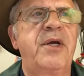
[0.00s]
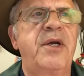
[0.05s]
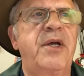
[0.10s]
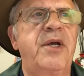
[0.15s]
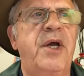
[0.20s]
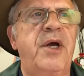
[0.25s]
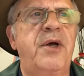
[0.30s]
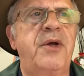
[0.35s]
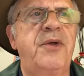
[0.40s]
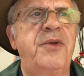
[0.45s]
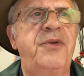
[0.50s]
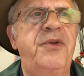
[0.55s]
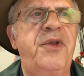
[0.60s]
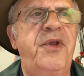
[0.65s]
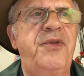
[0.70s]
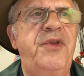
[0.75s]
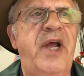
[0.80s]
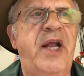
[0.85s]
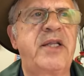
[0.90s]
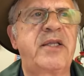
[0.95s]
you know
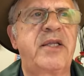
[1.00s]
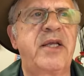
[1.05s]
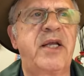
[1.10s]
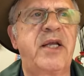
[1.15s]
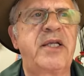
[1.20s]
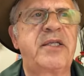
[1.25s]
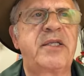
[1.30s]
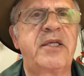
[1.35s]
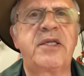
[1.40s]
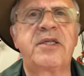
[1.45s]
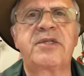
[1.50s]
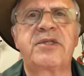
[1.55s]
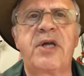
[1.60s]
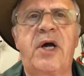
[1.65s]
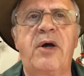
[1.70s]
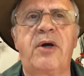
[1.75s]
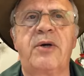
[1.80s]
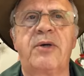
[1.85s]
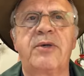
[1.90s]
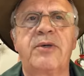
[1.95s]
that it is
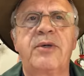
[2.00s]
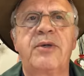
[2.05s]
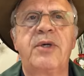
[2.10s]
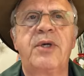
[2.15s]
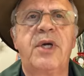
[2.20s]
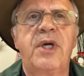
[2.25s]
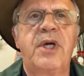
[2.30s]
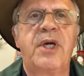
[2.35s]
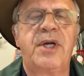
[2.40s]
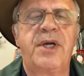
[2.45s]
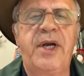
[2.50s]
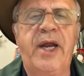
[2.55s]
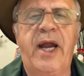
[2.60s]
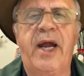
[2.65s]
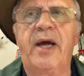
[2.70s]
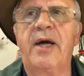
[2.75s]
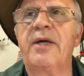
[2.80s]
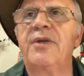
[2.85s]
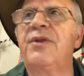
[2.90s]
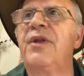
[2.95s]
so.
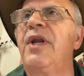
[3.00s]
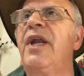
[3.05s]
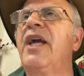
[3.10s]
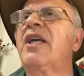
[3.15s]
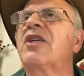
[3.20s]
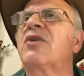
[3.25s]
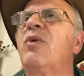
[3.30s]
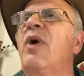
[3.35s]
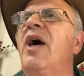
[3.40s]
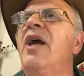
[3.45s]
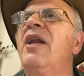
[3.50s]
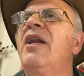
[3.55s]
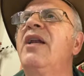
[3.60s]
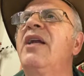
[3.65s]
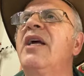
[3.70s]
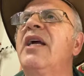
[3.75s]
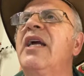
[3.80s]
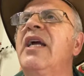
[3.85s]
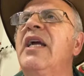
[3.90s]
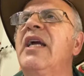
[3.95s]
Now the next
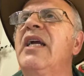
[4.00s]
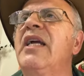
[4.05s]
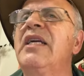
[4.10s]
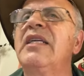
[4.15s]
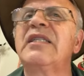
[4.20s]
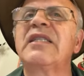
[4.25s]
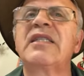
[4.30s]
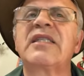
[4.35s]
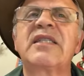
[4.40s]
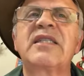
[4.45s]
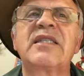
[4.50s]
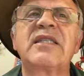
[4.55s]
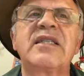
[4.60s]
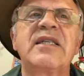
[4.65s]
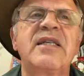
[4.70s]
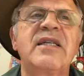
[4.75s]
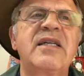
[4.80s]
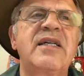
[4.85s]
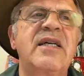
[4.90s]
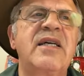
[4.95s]
one is
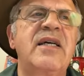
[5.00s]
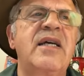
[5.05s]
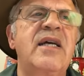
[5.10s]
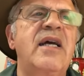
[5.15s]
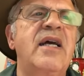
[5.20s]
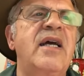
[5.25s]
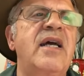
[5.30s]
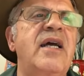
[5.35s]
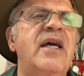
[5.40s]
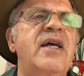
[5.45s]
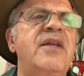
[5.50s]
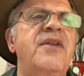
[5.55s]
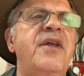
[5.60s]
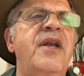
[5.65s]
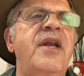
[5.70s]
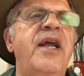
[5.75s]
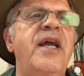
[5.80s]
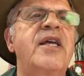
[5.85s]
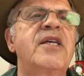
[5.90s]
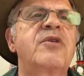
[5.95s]

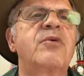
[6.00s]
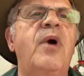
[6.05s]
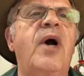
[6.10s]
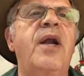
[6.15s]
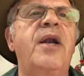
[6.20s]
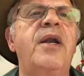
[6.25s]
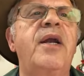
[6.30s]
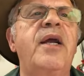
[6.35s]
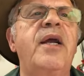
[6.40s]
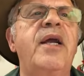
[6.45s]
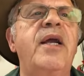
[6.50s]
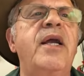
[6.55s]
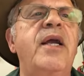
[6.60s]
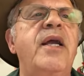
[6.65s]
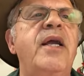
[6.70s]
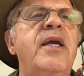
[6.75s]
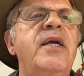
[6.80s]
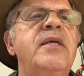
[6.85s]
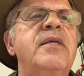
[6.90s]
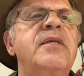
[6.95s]
the next one
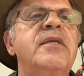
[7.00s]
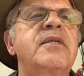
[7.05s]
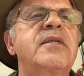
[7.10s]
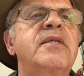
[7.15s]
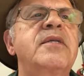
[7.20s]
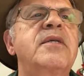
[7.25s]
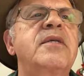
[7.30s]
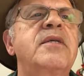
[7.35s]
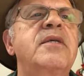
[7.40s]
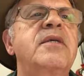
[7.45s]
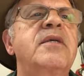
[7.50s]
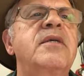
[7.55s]
is